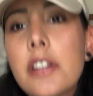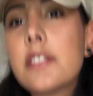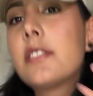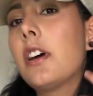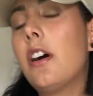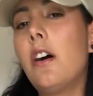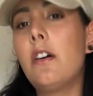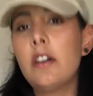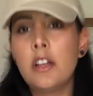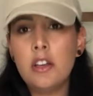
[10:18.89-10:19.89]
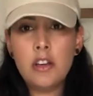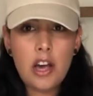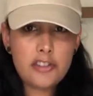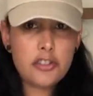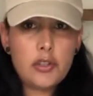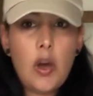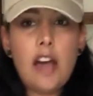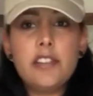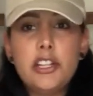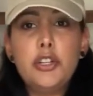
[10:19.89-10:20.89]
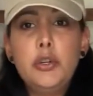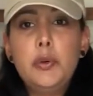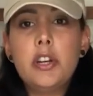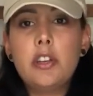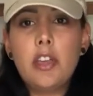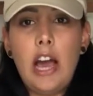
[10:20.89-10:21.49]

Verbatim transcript: so I just don't have any nude